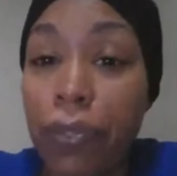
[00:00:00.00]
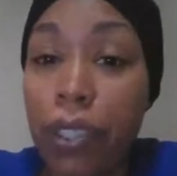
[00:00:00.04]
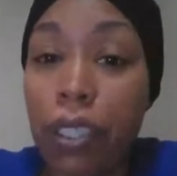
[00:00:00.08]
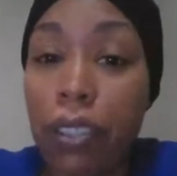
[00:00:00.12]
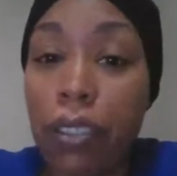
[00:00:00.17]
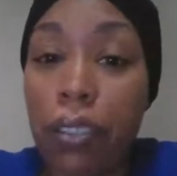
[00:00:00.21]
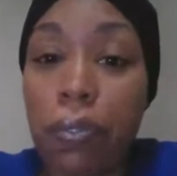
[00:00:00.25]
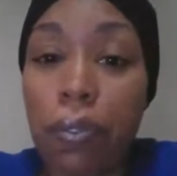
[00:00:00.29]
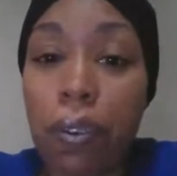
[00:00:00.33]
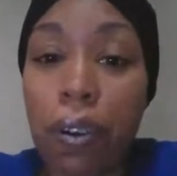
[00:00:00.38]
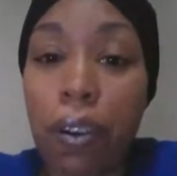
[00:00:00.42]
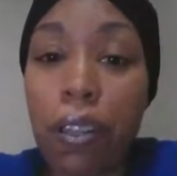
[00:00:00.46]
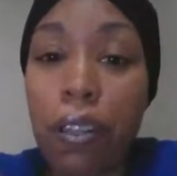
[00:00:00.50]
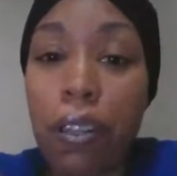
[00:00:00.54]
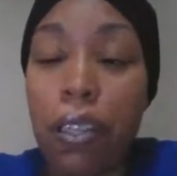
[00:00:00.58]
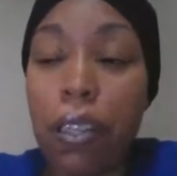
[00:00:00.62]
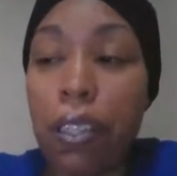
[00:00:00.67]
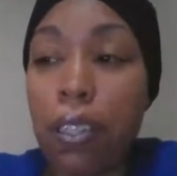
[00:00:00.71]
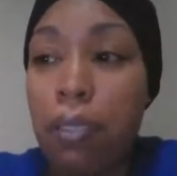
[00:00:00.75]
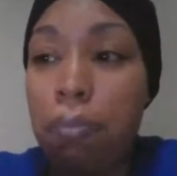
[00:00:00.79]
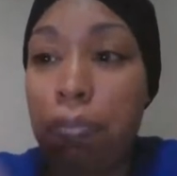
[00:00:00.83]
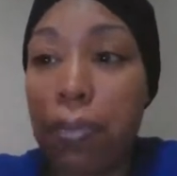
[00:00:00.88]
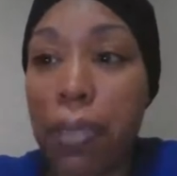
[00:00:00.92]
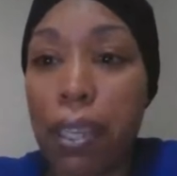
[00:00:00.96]
do all of
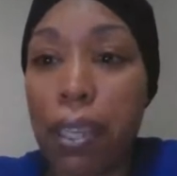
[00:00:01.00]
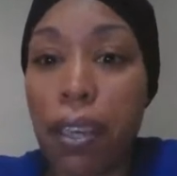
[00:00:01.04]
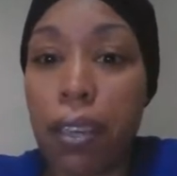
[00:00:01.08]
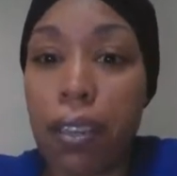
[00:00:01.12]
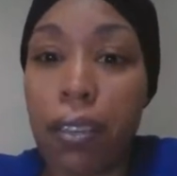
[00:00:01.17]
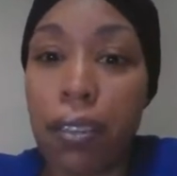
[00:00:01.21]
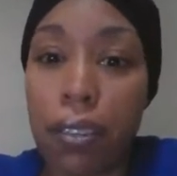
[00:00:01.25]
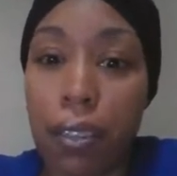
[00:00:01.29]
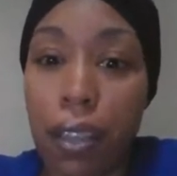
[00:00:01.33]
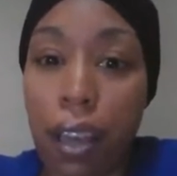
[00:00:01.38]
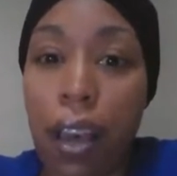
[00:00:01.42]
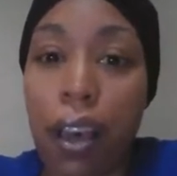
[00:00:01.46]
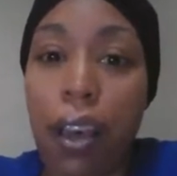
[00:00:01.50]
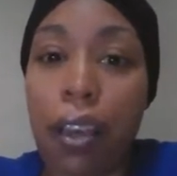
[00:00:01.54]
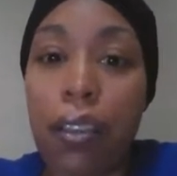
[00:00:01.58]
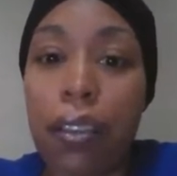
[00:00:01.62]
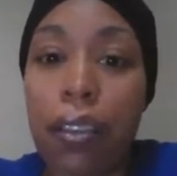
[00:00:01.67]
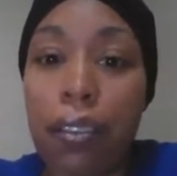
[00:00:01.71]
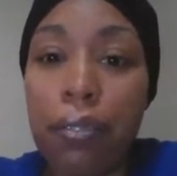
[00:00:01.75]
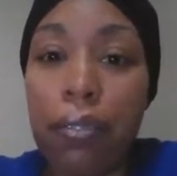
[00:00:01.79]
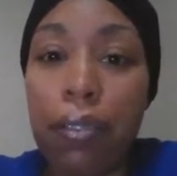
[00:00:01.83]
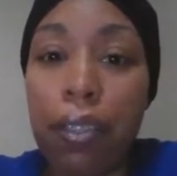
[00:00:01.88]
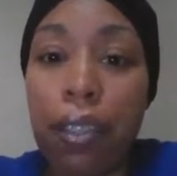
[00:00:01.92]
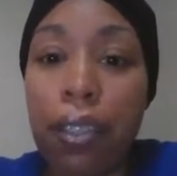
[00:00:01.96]
this because I
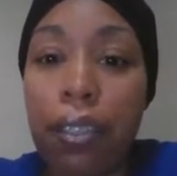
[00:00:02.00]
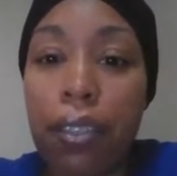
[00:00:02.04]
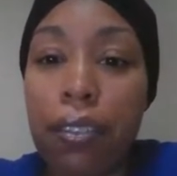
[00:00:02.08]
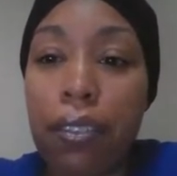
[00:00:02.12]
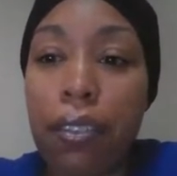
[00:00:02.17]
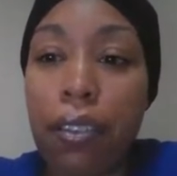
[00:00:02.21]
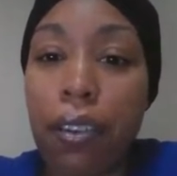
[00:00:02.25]
do this.